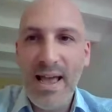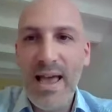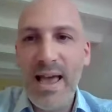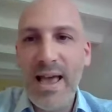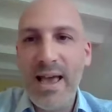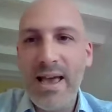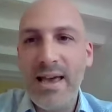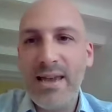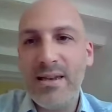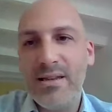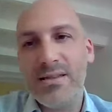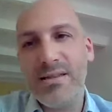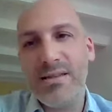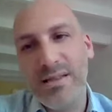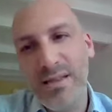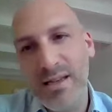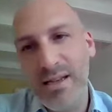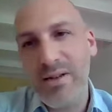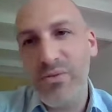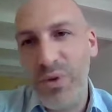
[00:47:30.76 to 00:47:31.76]
and
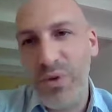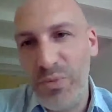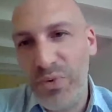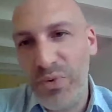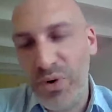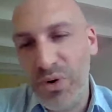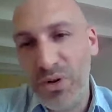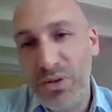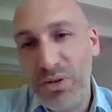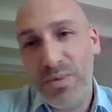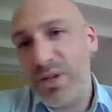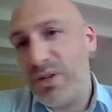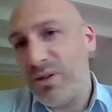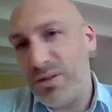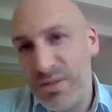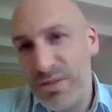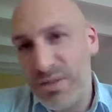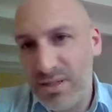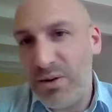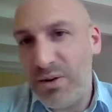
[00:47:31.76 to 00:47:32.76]
still report,
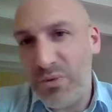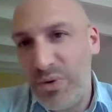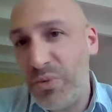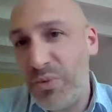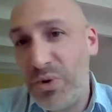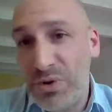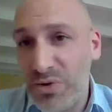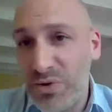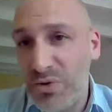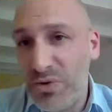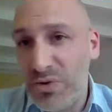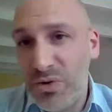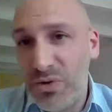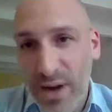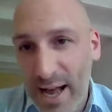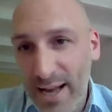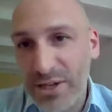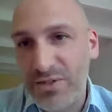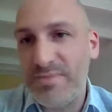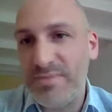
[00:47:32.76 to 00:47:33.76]
but still report on your
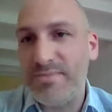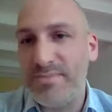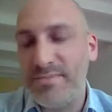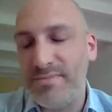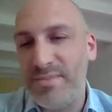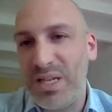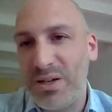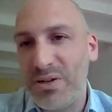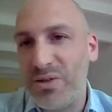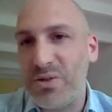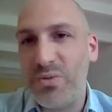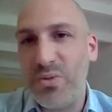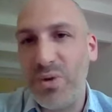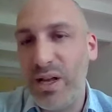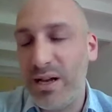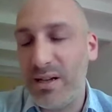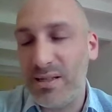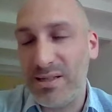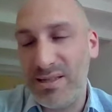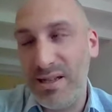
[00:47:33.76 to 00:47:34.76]
action, because
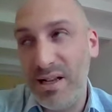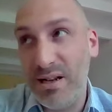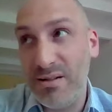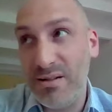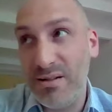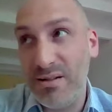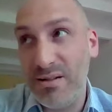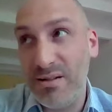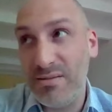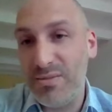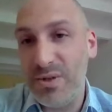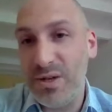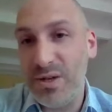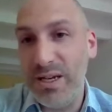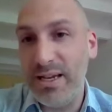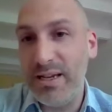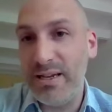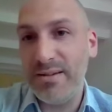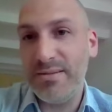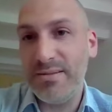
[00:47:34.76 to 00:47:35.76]
we are still
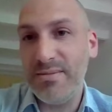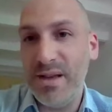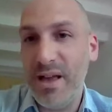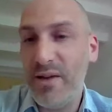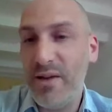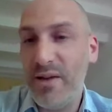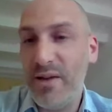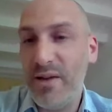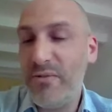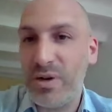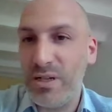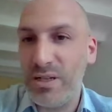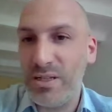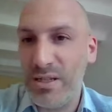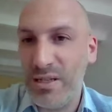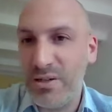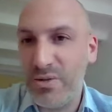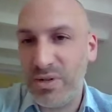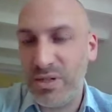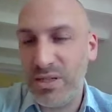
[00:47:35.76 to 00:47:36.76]
really, everyone is
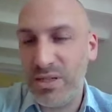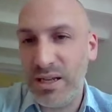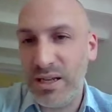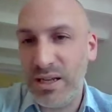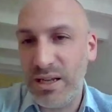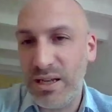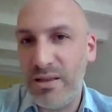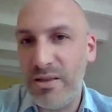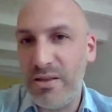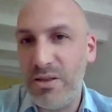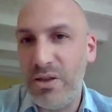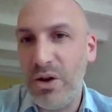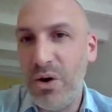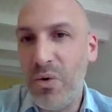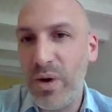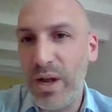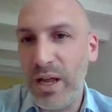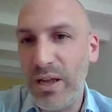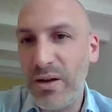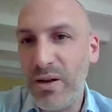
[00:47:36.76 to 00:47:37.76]
interested in
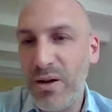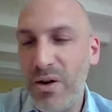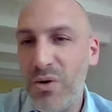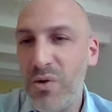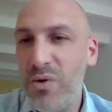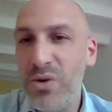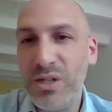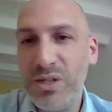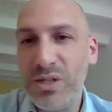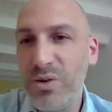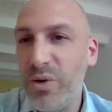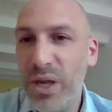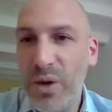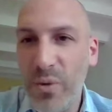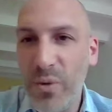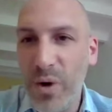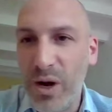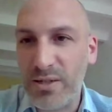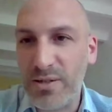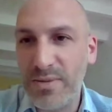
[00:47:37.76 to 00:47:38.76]
knowing who is doing
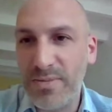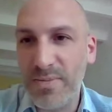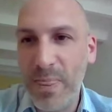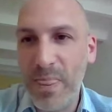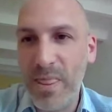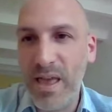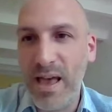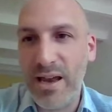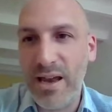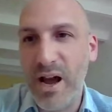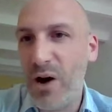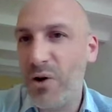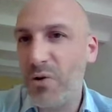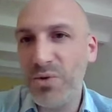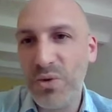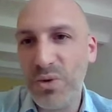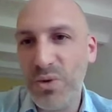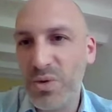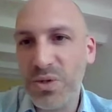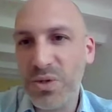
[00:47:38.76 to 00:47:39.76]
what and how
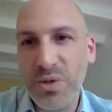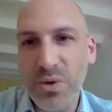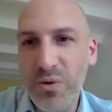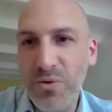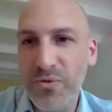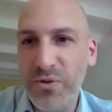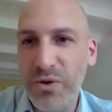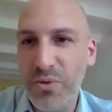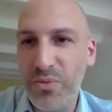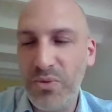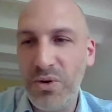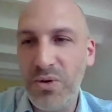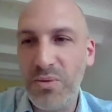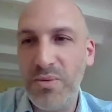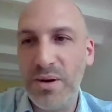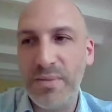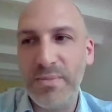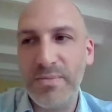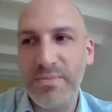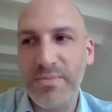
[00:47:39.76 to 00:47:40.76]
do you solve your
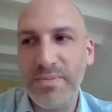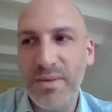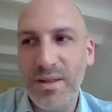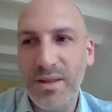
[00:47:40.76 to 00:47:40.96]
problem.